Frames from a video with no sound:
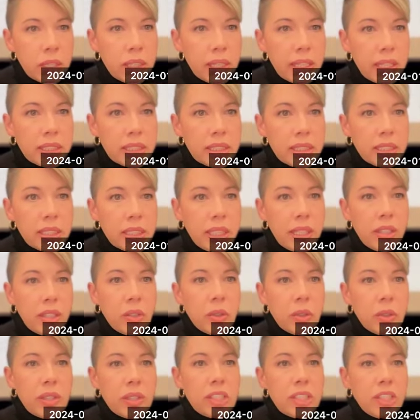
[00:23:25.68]
let's see,
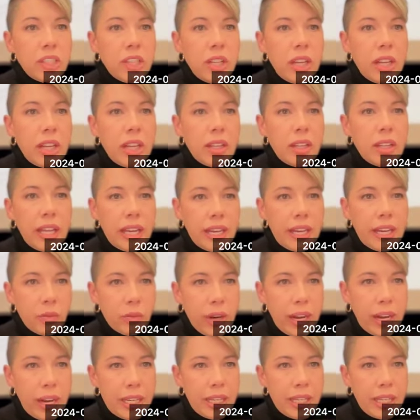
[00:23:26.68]
you can like
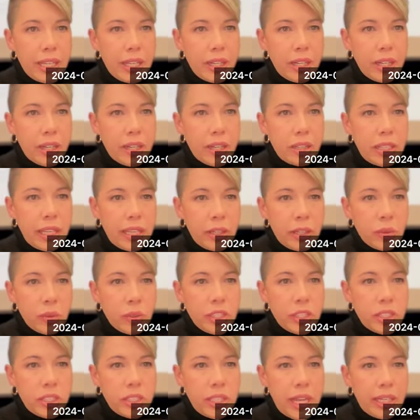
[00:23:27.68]
right here,
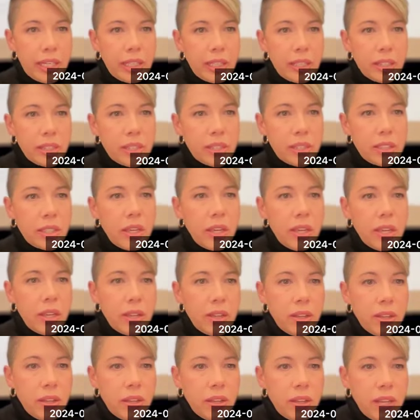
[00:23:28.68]
language settings,
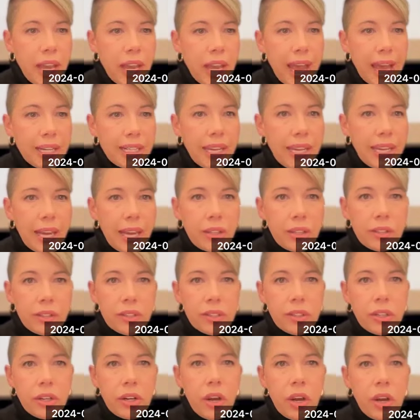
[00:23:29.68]
add
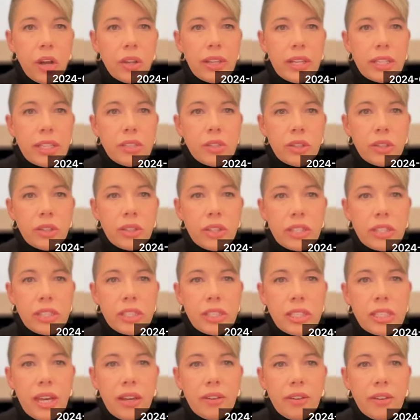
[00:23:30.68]
calendar, all that sort of good
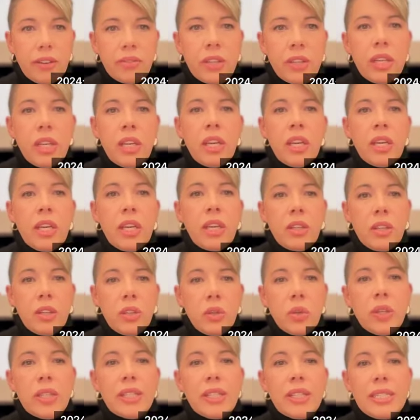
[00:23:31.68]
stuff.
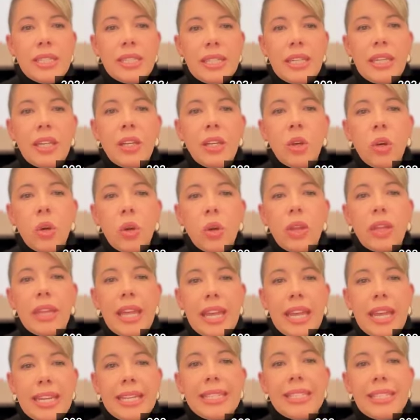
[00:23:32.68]
You can see,
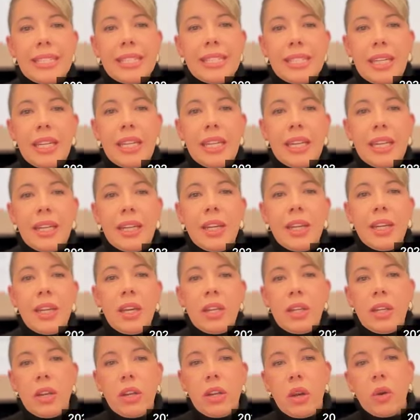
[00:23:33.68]
they can see,
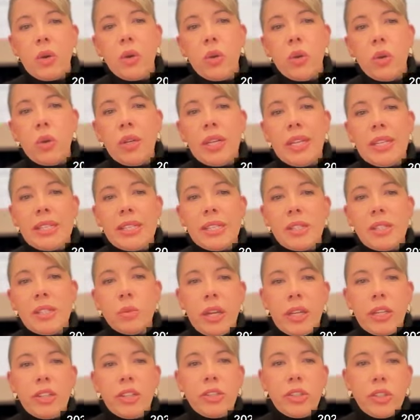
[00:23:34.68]
who it is,
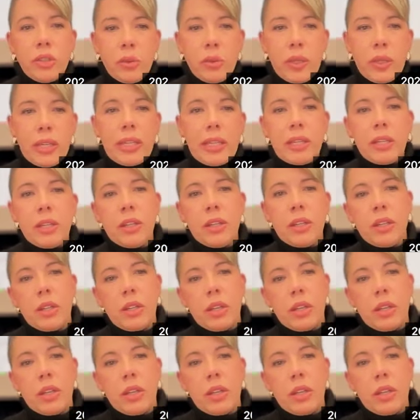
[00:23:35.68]
what you're doing.